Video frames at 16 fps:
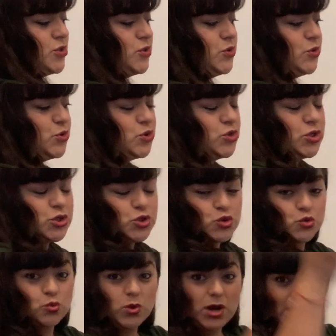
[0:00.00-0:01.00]
to the
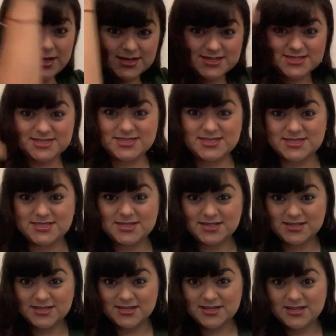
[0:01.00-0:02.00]
trucks
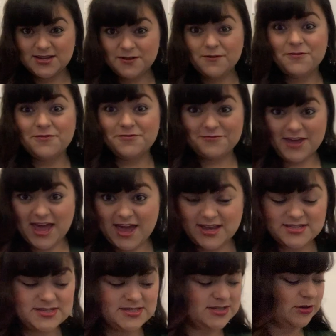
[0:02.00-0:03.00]

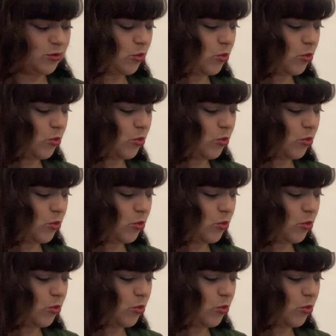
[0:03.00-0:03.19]
fast and